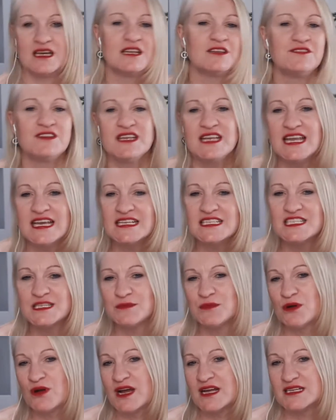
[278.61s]
And if you need
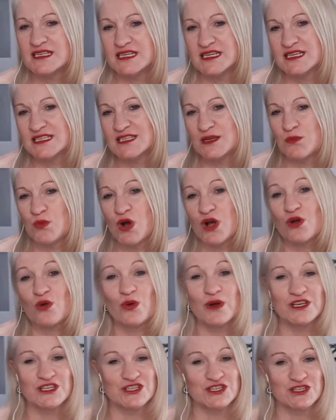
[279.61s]
some more ideas on what
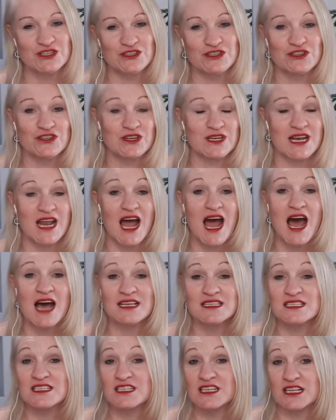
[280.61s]
questions you can
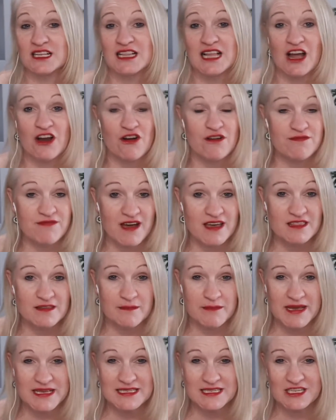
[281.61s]
ask to clarify the
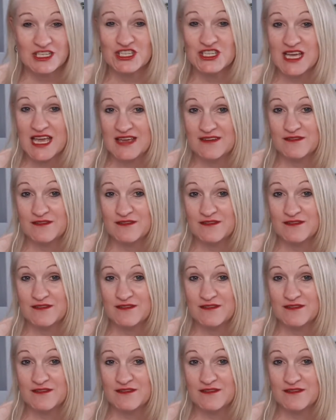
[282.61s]
message